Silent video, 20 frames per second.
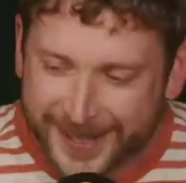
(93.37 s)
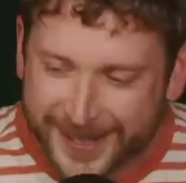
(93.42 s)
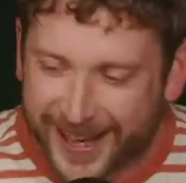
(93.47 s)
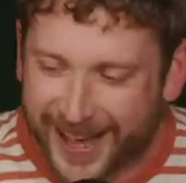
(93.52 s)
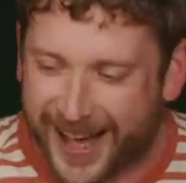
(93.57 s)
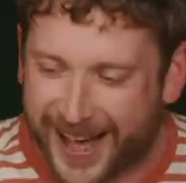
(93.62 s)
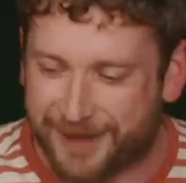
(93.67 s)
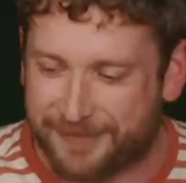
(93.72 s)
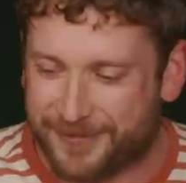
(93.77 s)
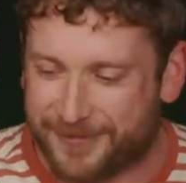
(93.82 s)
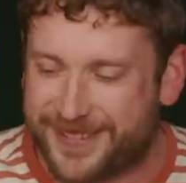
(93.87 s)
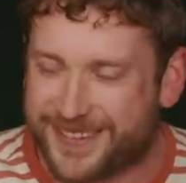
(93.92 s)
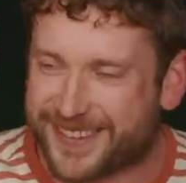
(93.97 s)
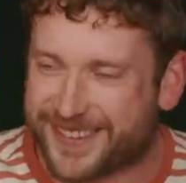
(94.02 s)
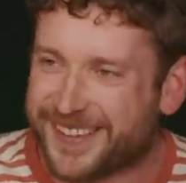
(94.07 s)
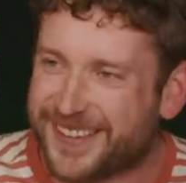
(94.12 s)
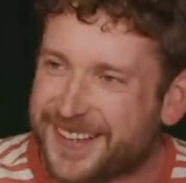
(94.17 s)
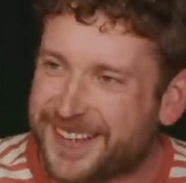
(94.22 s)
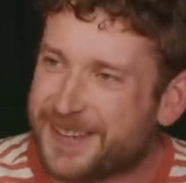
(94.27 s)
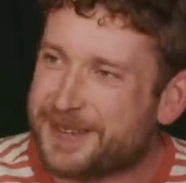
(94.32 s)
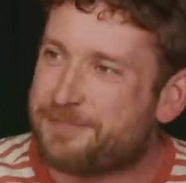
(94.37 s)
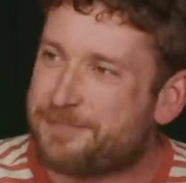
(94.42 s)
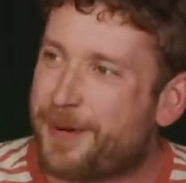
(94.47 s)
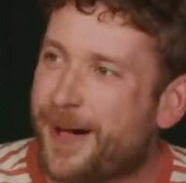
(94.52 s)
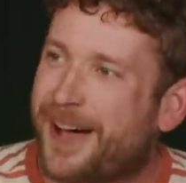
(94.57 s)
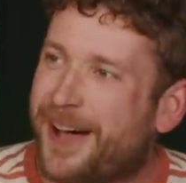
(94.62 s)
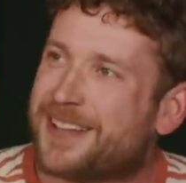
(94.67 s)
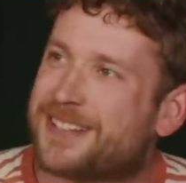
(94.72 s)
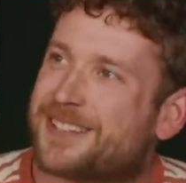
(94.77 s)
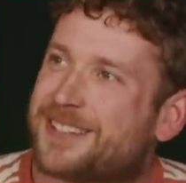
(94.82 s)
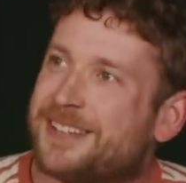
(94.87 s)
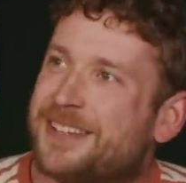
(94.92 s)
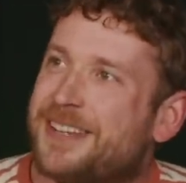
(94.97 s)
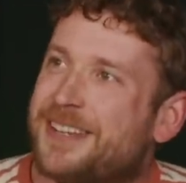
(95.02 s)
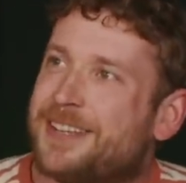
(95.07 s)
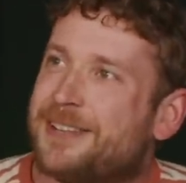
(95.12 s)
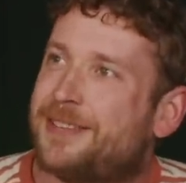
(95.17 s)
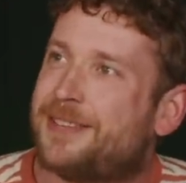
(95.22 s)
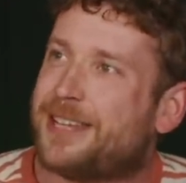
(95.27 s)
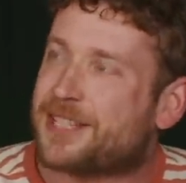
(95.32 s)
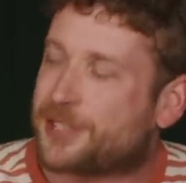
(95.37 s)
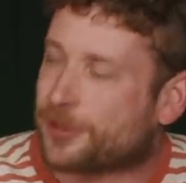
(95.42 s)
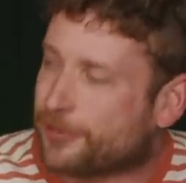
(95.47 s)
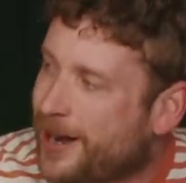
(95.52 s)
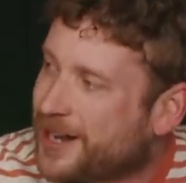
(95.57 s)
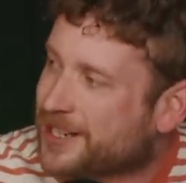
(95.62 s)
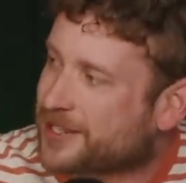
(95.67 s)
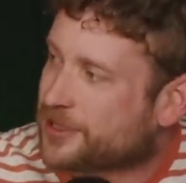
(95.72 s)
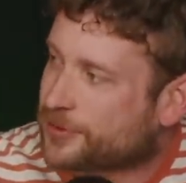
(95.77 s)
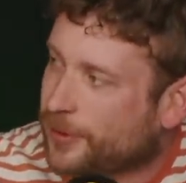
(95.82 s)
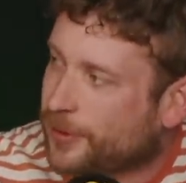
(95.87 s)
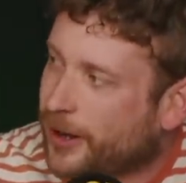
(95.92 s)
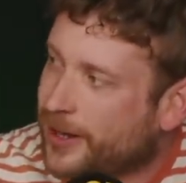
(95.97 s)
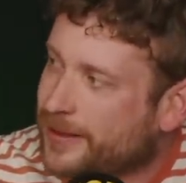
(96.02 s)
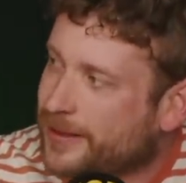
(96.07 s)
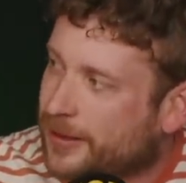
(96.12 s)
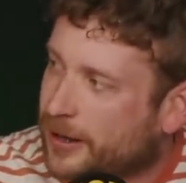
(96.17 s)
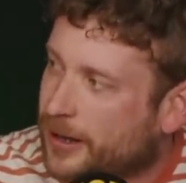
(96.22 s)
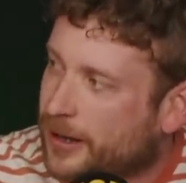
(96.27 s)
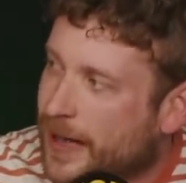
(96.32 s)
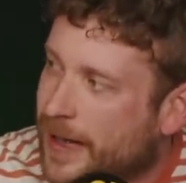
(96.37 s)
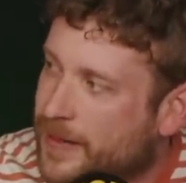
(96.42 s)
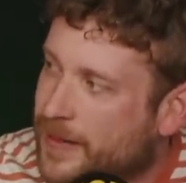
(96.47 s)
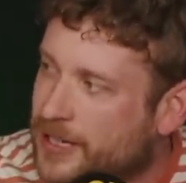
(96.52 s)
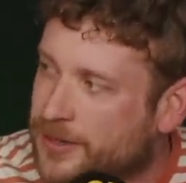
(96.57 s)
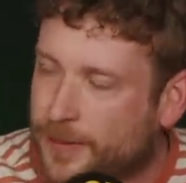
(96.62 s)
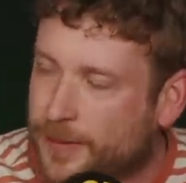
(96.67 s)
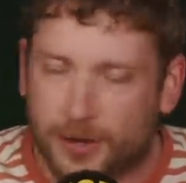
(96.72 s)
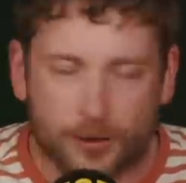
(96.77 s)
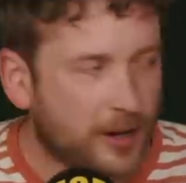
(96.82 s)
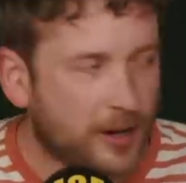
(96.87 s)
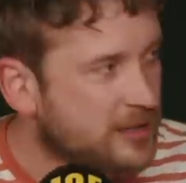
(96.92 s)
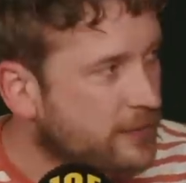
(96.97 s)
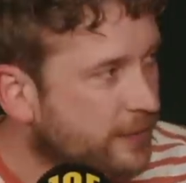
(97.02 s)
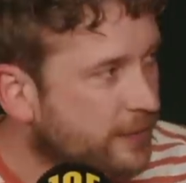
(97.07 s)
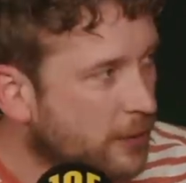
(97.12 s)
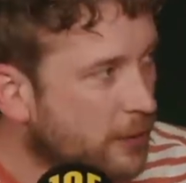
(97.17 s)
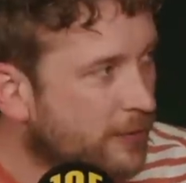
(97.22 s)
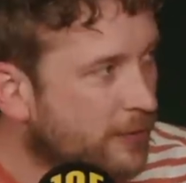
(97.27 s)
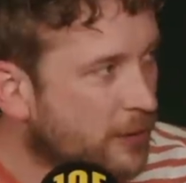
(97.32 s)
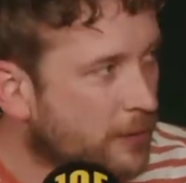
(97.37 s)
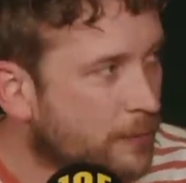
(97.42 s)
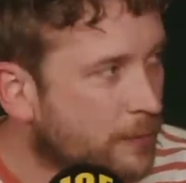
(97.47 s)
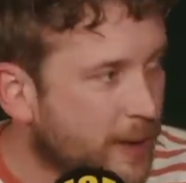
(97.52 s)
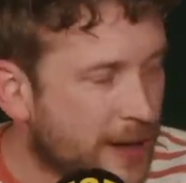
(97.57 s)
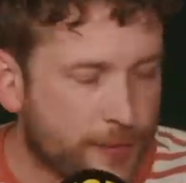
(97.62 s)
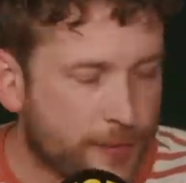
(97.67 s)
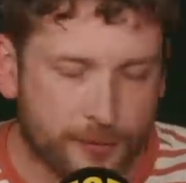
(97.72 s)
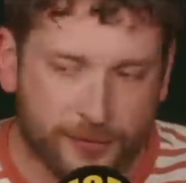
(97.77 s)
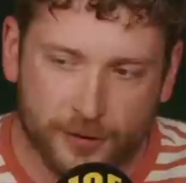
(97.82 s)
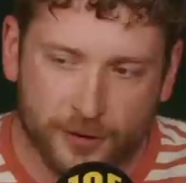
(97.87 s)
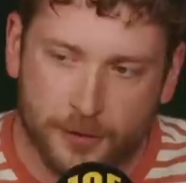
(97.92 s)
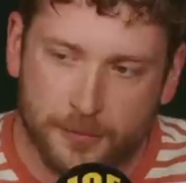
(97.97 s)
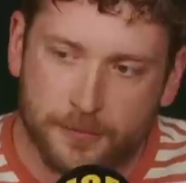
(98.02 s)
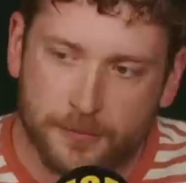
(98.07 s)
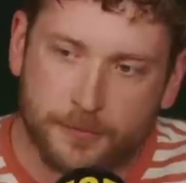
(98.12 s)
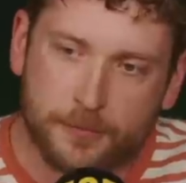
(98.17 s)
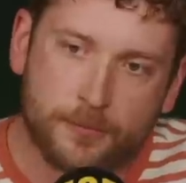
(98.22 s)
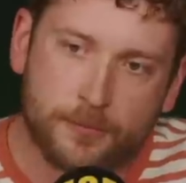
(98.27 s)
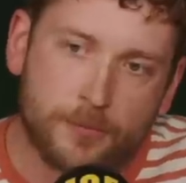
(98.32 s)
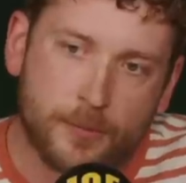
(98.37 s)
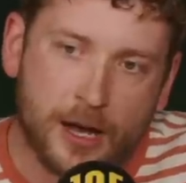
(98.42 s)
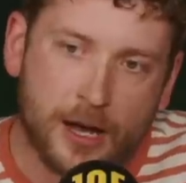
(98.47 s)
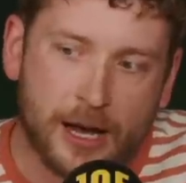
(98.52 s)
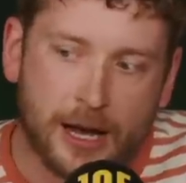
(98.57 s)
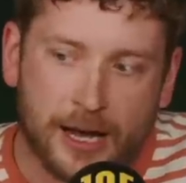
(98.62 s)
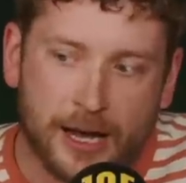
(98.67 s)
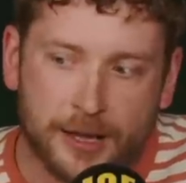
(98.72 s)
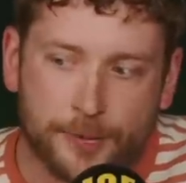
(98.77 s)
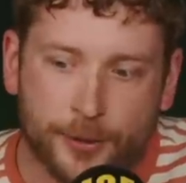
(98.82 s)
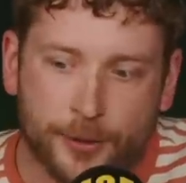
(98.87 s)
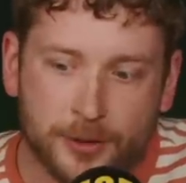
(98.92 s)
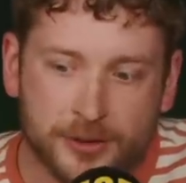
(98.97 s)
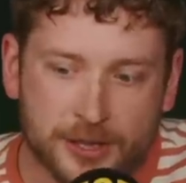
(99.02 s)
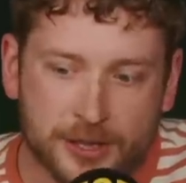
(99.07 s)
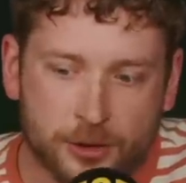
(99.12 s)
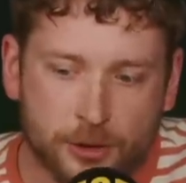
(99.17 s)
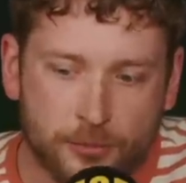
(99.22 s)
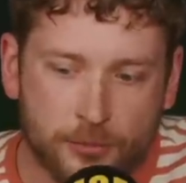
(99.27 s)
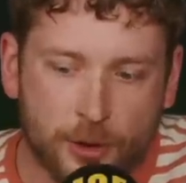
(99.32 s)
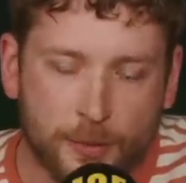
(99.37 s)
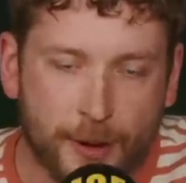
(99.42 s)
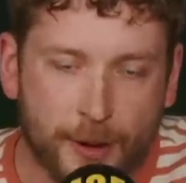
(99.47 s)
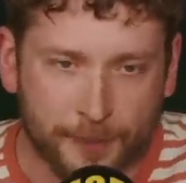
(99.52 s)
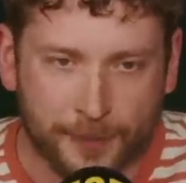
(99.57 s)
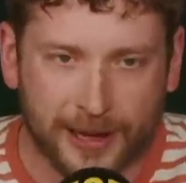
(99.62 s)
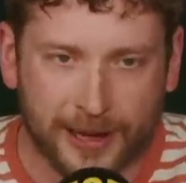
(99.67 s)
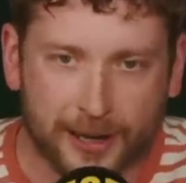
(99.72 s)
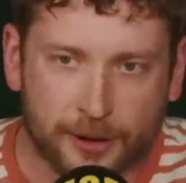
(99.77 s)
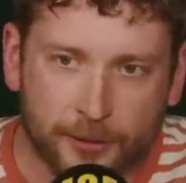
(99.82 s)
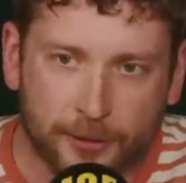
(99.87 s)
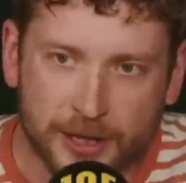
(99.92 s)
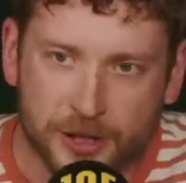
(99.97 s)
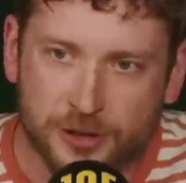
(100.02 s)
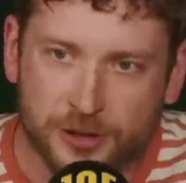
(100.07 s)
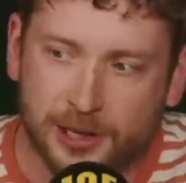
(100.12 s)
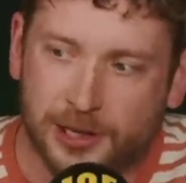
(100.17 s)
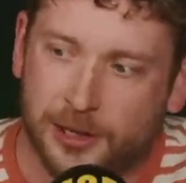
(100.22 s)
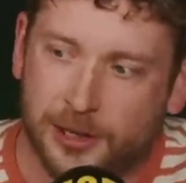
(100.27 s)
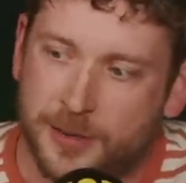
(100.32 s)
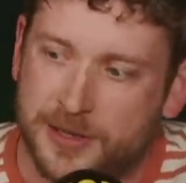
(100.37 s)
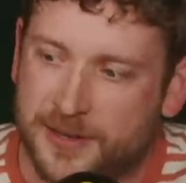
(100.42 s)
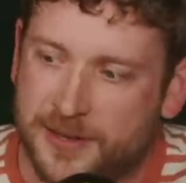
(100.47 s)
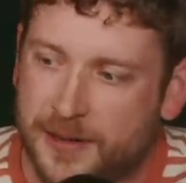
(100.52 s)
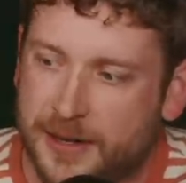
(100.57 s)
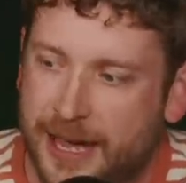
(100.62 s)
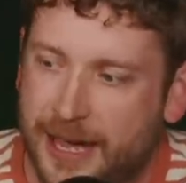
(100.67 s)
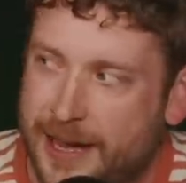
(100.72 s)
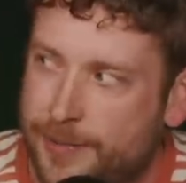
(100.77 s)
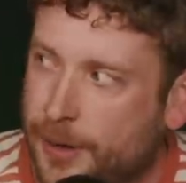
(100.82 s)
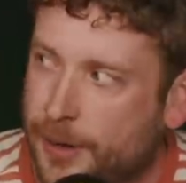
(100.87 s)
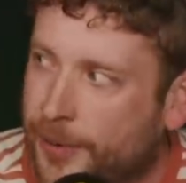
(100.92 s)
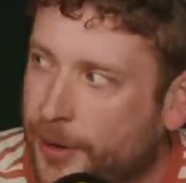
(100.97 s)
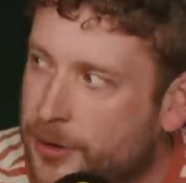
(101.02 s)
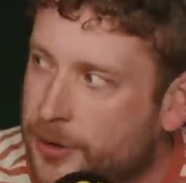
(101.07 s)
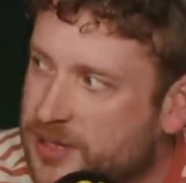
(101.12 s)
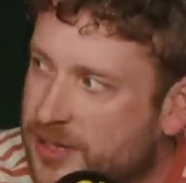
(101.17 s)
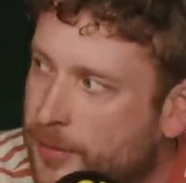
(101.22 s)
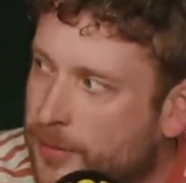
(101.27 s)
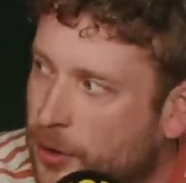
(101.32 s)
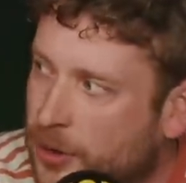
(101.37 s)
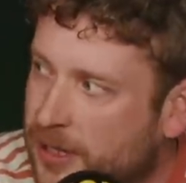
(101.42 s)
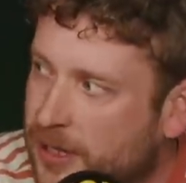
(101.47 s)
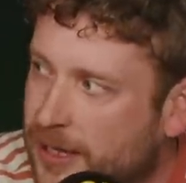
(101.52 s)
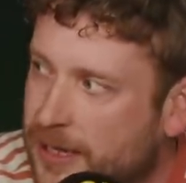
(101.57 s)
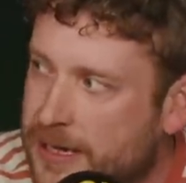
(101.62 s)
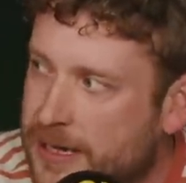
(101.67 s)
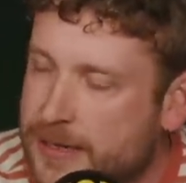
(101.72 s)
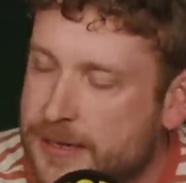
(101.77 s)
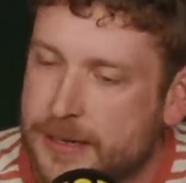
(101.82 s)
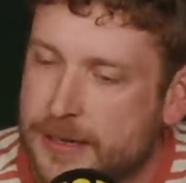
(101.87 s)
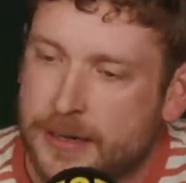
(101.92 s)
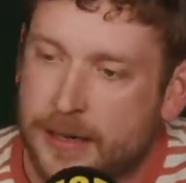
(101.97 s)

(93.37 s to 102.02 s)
Um, but these arrests, right? The, and there's been quite a few of them. People from uh, the protest group Republic, which the clue is in the name, oppose the monarchy.